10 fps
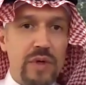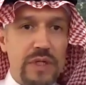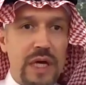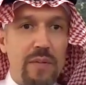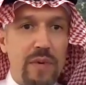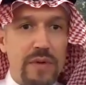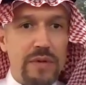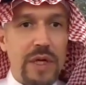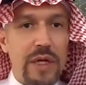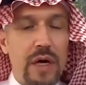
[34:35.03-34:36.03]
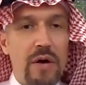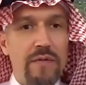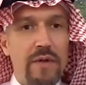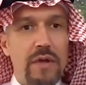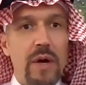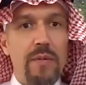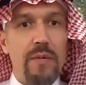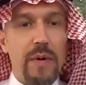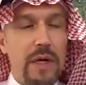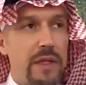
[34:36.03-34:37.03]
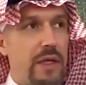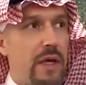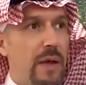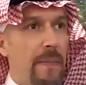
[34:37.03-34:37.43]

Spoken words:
examples right now off the top of mind.